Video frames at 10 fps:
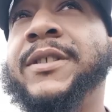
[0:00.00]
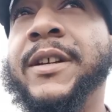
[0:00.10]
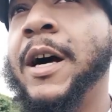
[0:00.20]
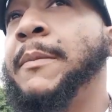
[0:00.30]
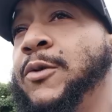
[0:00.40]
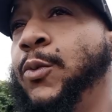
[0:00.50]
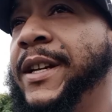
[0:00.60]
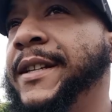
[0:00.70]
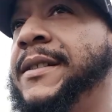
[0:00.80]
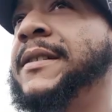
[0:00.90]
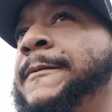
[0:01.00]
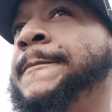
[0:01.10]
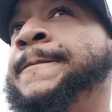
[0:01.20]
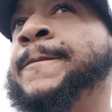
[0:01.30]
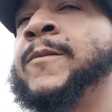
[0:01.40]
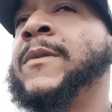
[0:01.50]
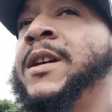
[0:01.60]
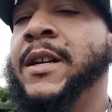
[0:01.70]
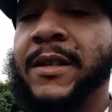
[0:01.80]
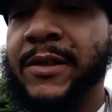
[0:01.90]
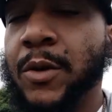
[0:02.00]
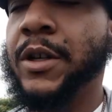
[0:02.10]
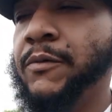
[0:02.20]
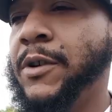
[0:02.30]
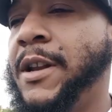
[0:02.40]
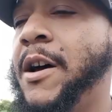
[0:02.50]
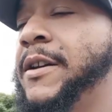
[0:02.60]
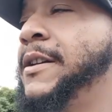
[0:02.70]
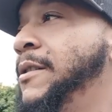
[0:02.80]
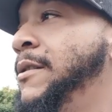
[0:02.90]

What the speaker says: coming weeks it's gonna get real out here.